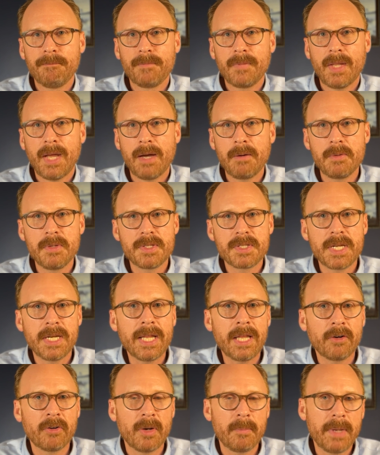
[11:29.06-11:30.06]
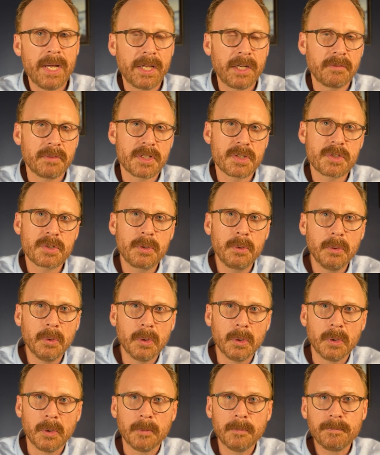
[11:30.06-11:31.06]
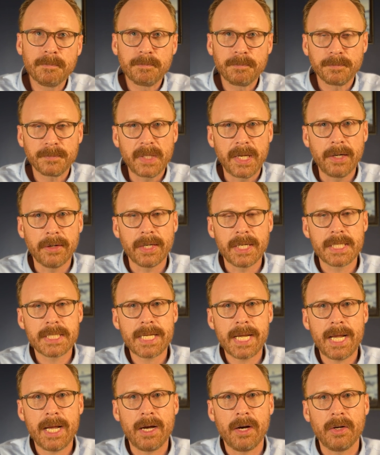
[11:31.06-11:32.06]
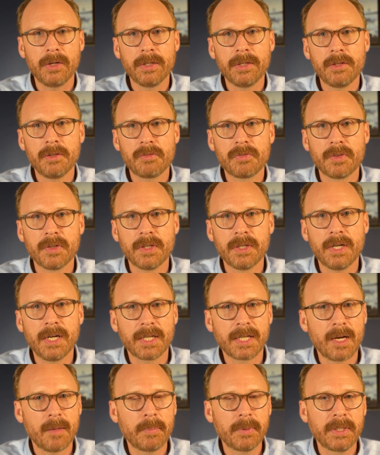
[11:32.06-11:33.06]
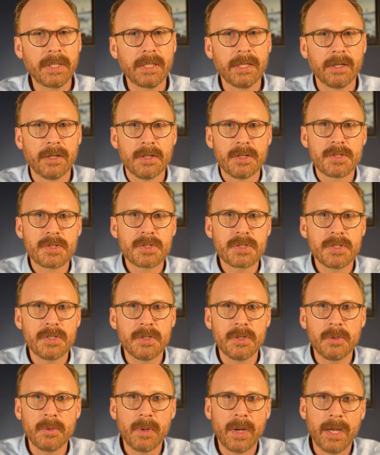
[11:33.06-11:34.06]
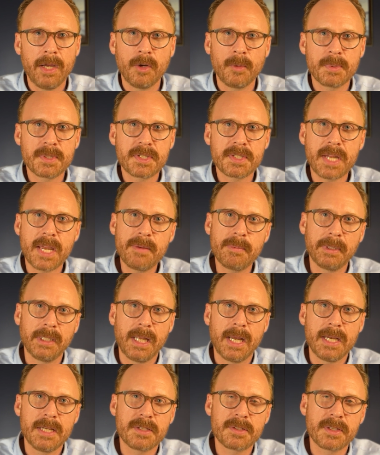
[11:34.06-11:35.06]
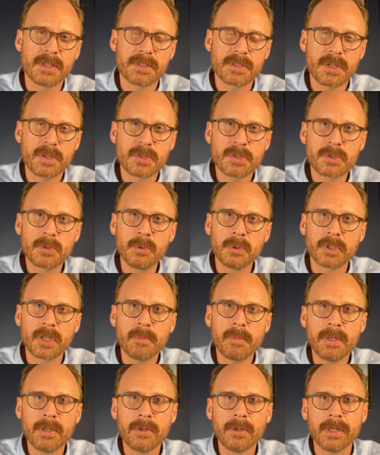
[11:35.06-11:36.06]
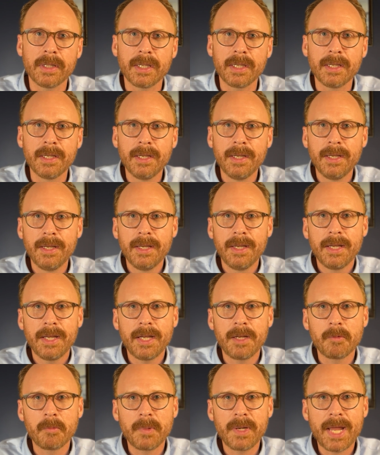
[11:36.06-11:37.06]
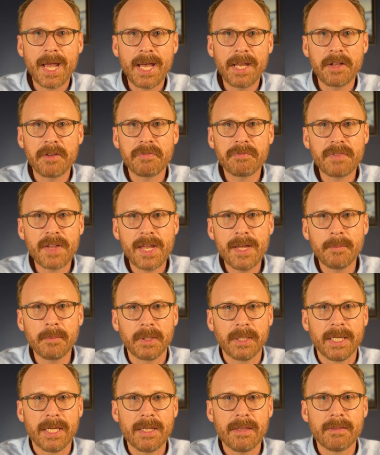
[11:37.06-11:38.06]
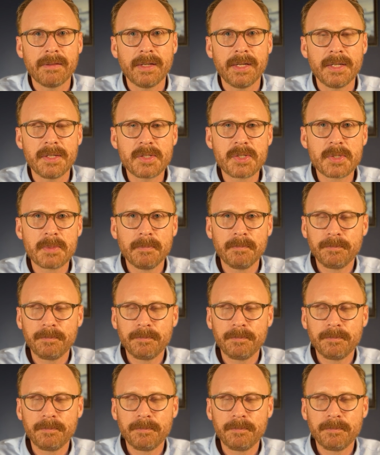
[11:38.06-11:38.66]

I was an interim head of a school here in town for a couple years to help stabilize this school community. And we had a family that